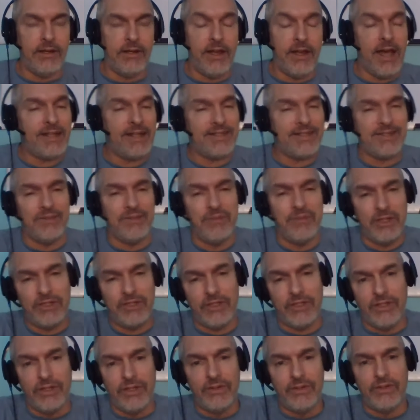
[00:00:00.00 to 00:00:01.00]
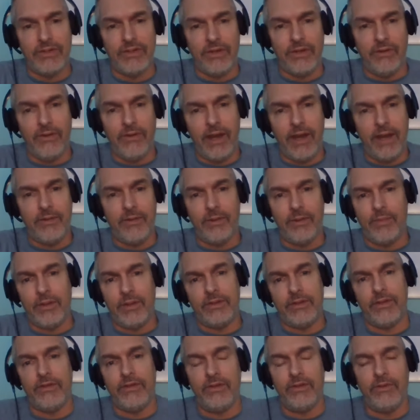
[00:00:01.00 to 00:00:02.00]
Not so much to do with the grammar,
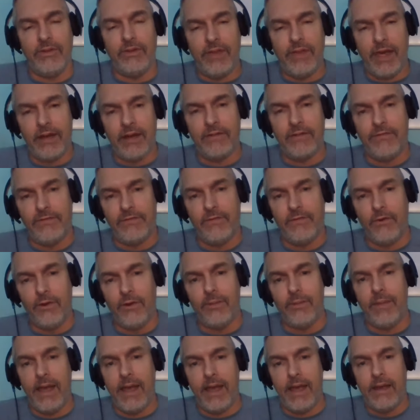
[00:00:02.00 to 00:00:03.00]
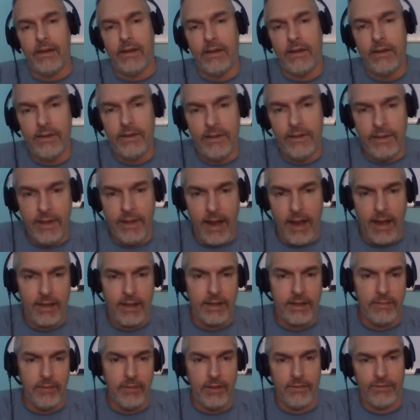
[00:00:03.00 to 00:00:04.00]
but to do with how to format
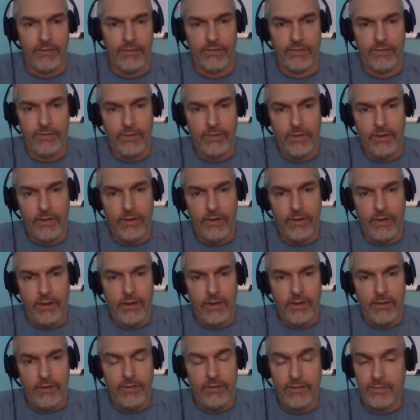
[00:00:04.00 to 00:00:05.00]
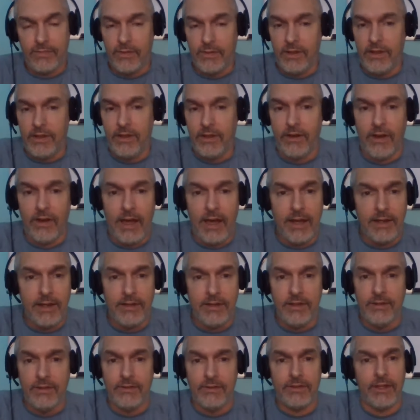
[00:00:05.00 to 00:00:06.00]
documents. You know, how to
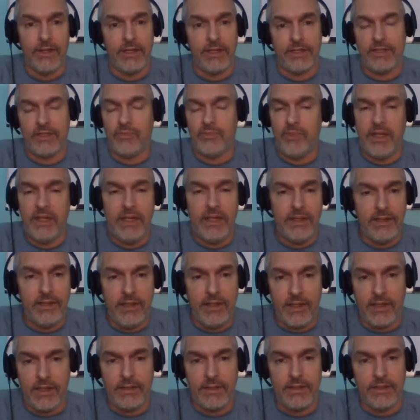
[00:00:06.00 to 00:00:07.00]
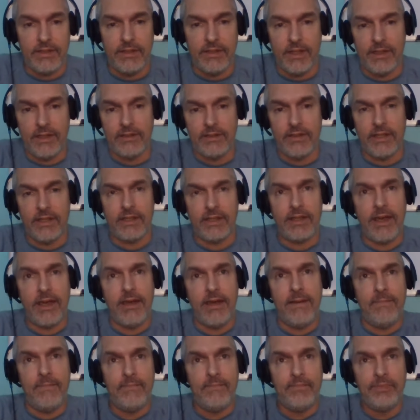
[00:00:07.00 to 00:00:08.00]
deal with like speeding tickets and things like
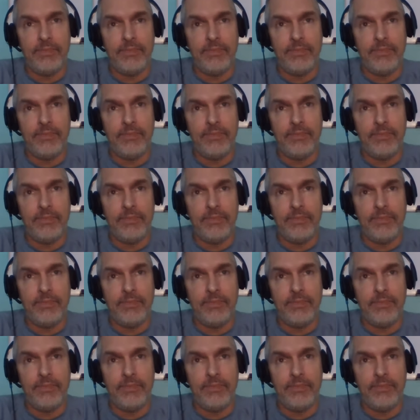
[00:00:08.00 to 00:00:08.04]
that.